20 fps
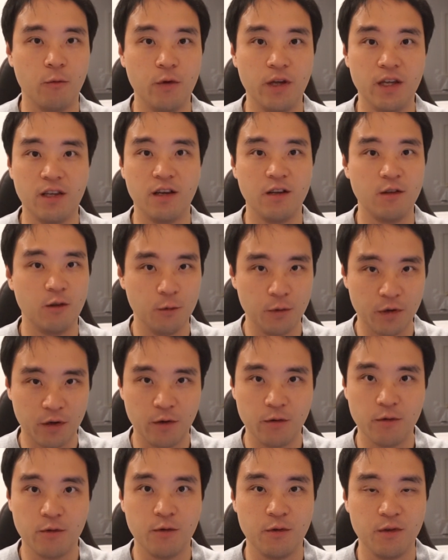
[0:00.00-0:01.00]
We thought you were
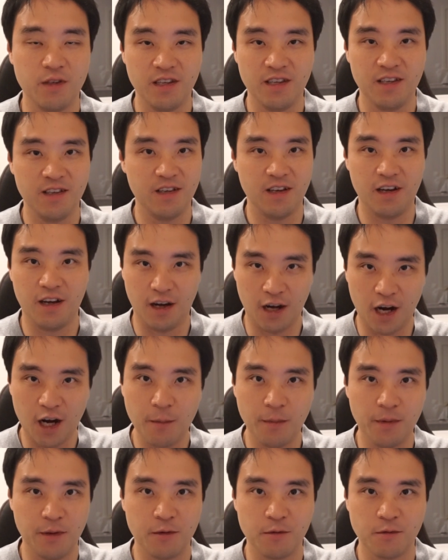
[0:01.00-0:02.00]
going to the
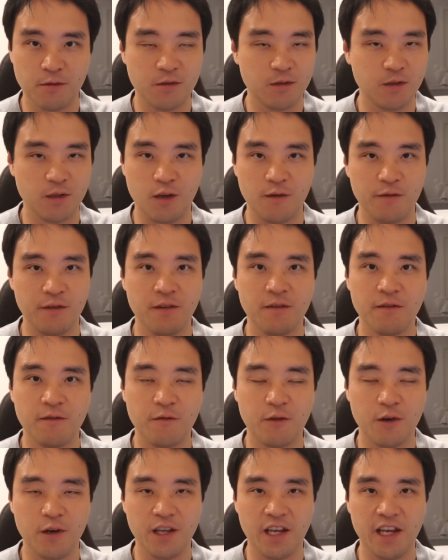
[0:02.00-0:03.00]
army to serve
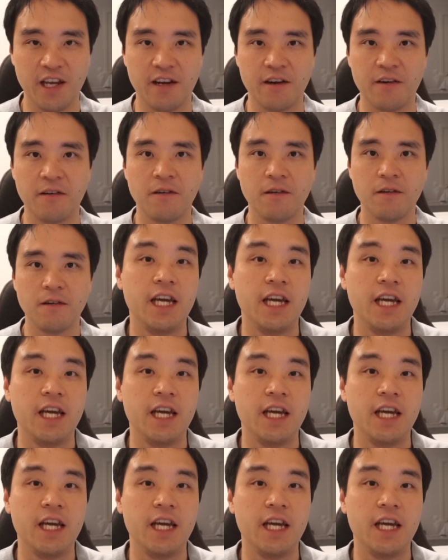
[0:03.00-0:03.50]
for a year.